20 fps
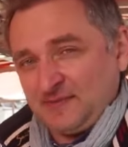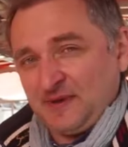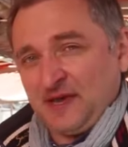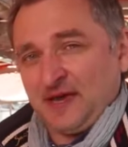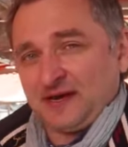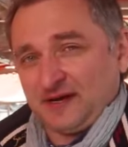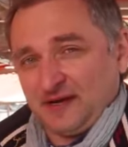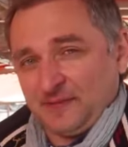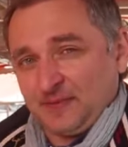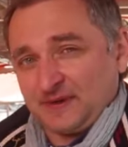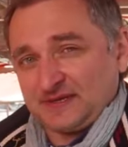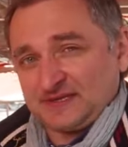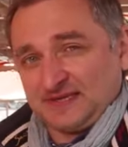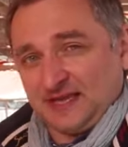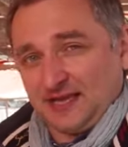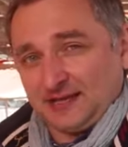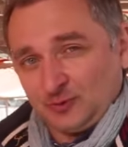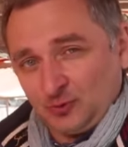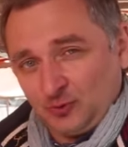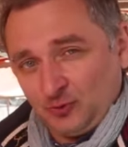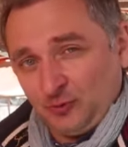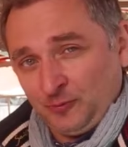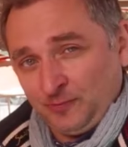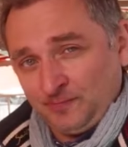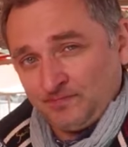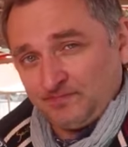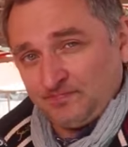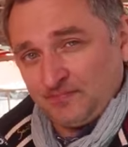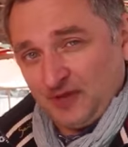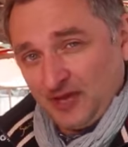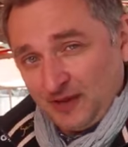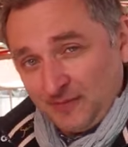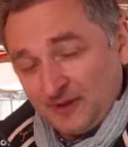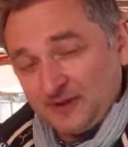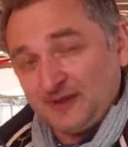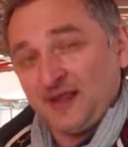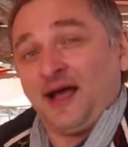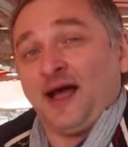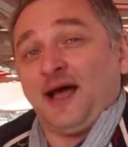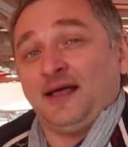it is this fish in particular